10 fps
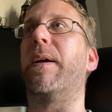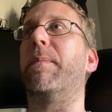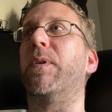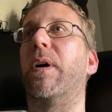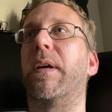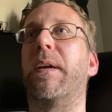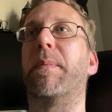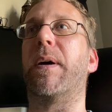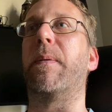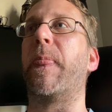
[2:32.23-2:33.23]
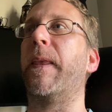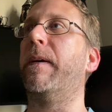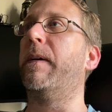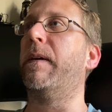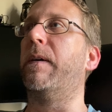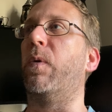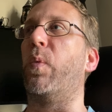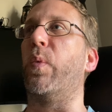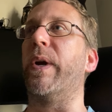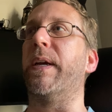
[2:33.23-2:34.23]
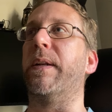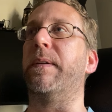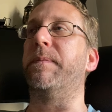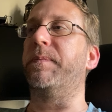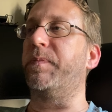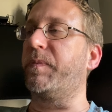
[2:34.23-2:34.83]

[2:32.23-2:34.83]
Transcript: I'm talking about when